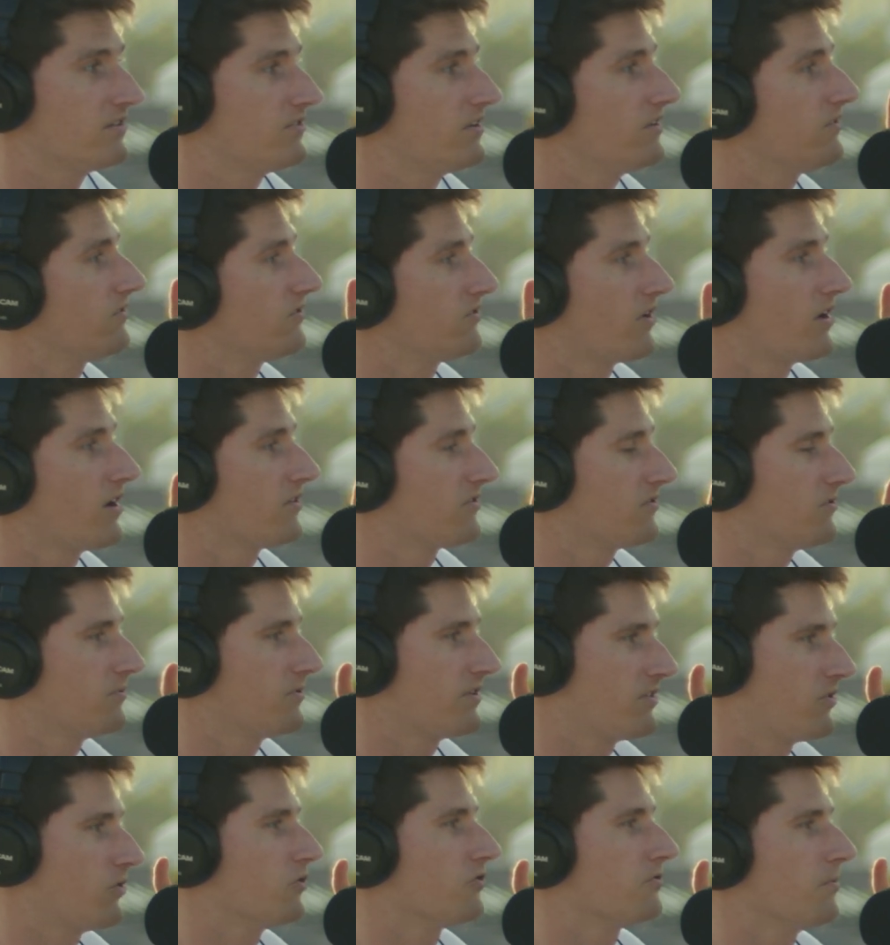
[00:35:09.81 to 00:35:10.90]
This is awesome. It's
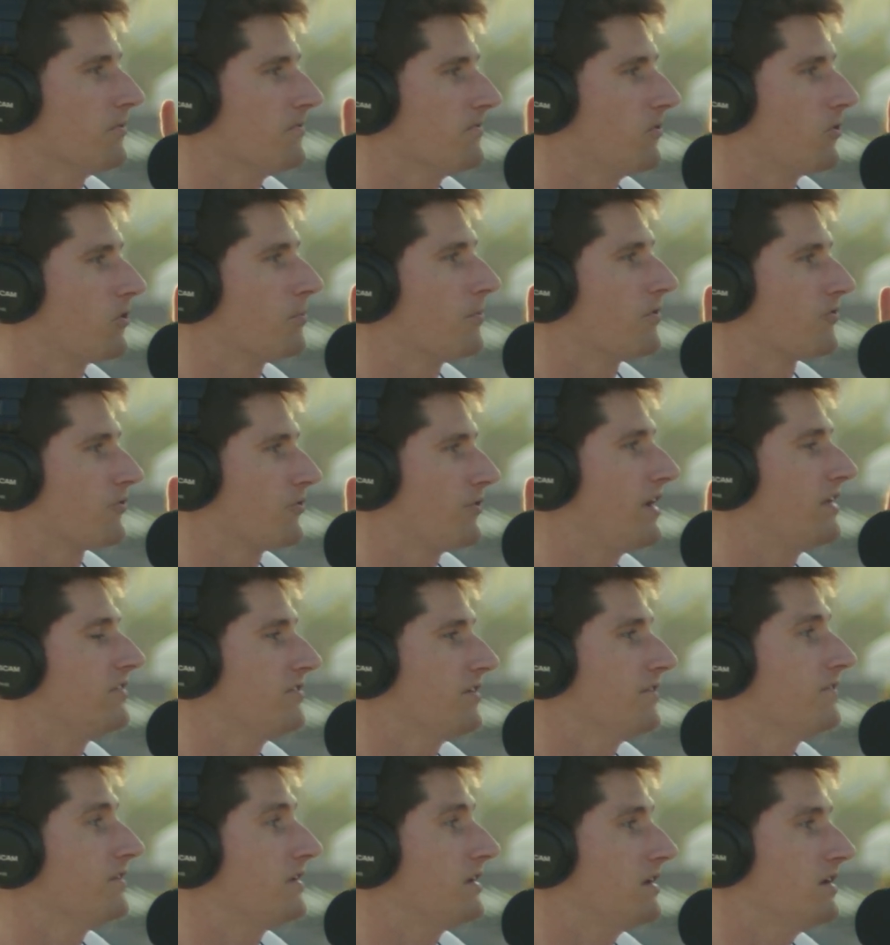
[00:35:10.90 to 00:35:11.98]
like the ultimate form of
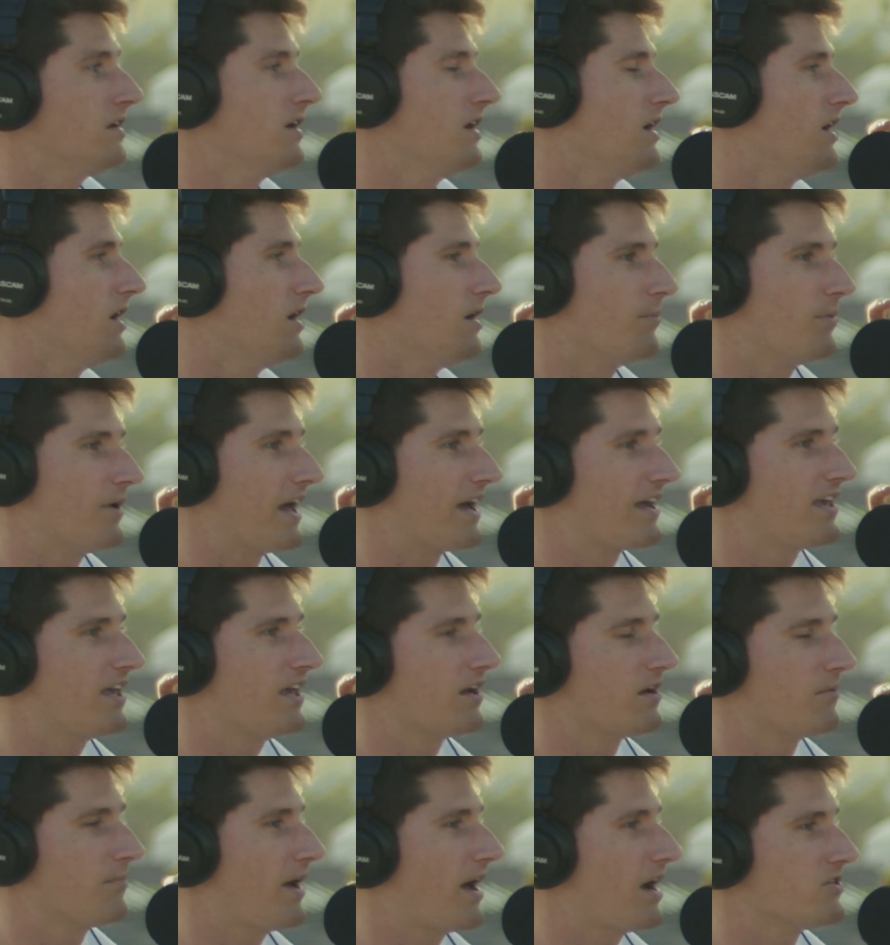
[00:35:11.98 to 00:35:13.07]
creativity. But I
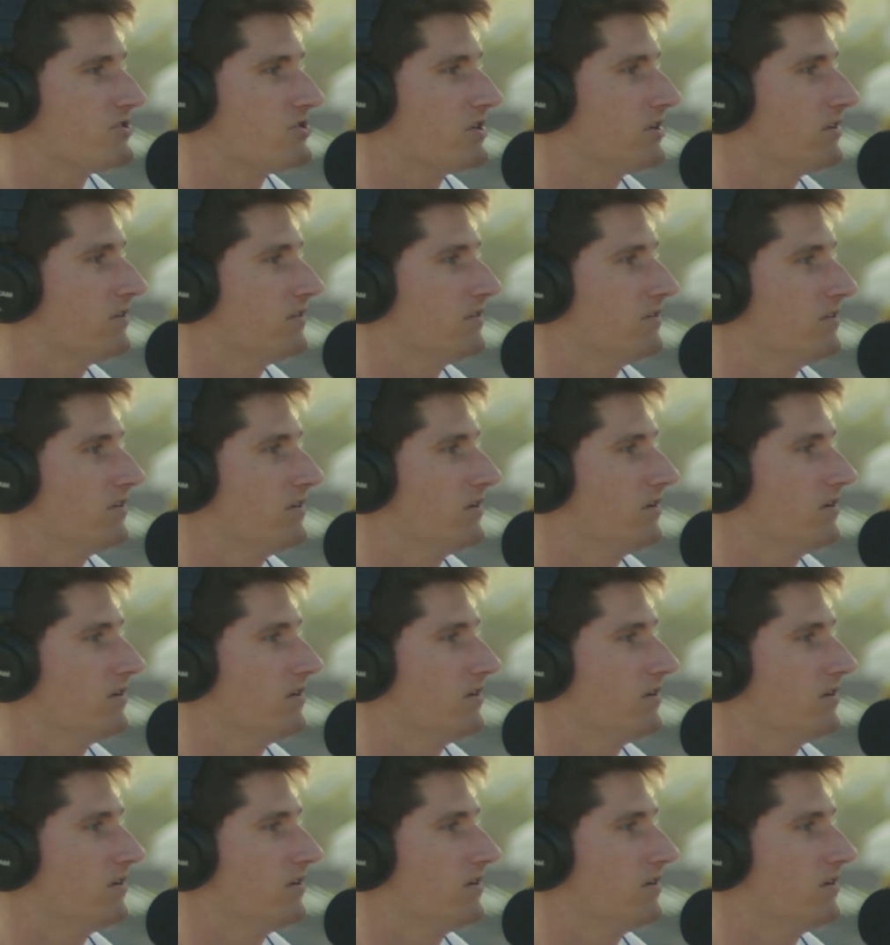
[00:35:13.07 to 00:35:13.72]
can't imagine.